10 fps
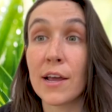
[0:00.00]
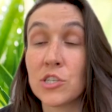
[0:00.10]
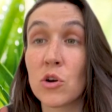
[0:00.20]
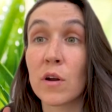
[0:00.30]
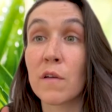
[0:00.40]
And
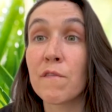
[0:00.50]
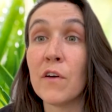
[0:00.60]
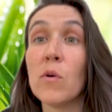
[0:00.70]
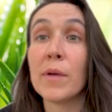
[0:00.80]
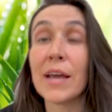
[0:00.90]
I started
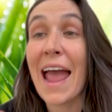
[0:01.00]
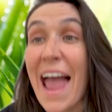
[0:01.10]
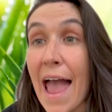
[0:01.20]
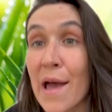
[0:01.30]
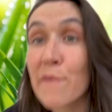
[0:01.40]
filming
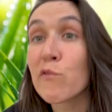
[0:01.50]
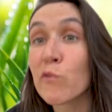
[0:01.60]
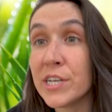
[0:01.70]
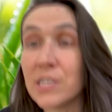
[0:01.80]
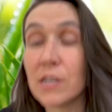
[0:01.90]

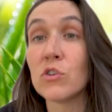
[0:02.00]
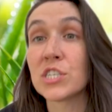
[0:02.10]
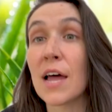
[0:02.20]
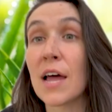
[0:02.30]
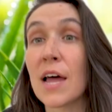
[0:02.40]
every
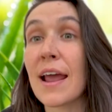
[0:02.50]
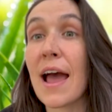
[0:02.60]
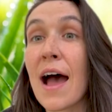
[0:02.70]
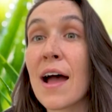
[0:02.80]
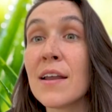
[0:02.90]
single set that
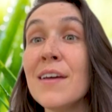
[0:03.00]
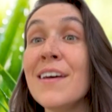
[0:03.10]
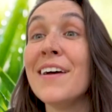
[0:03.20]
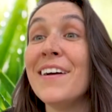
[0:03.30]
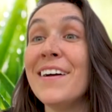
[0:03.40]
I had.